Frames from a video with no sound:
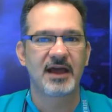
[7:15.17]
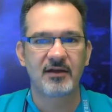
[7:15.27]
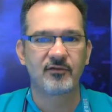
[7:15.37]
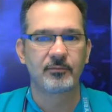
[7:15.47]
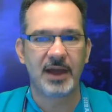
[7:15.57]

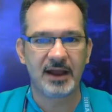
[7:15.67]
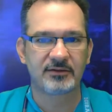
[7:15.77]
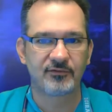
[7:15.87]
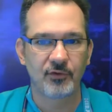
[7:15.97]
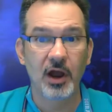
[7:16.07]
from back to
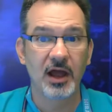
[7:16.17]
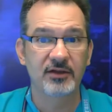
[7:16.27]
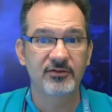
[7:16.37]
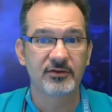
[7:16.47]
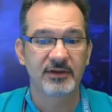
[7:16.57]

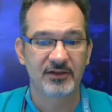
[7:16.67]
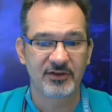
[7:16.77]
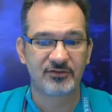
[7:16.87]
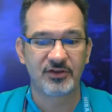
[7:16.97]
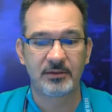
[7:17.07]
front, as I
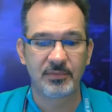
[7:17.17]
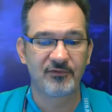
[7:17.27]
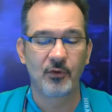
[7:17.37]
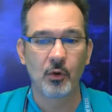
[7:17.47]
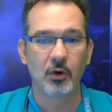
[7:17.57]
said
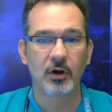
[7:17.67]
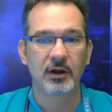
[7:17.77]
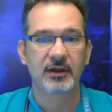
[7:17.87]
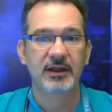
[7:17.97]
before,